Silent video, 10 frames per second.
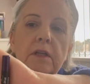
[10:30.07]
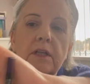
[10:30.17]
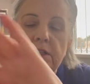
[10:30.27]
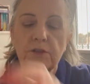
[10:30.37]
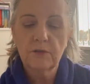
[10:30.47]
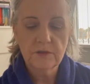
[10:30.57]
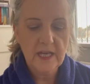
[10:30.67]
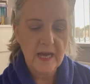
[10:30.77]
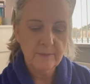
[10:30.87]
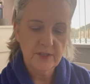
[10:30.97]
It's called
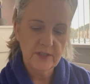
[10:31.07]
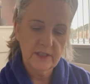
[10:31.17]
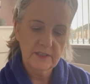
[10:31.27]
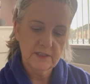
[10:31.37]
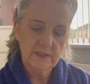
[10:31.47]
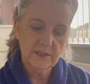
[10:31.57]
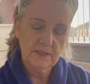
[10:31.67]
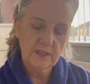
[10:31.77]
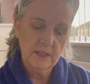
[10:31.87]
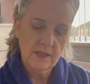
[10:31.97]

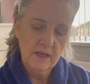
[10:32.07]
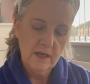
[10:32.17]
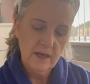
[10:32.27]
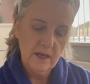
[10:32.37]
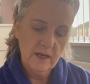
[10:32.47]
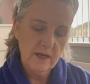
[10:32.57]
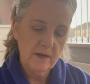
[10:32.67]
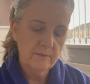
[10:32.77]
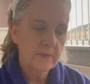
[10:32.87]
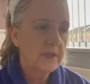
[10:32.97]
Amethyst.
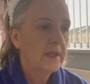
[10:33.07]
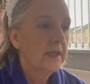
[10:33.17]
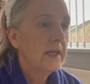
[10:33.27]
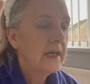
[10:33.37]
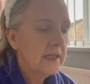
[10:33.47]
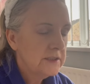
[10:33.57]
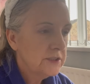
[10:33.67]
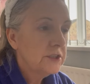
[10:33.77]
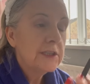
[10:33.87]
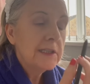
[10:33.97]
Um, and
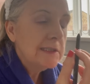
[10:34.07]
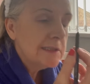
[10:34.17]
she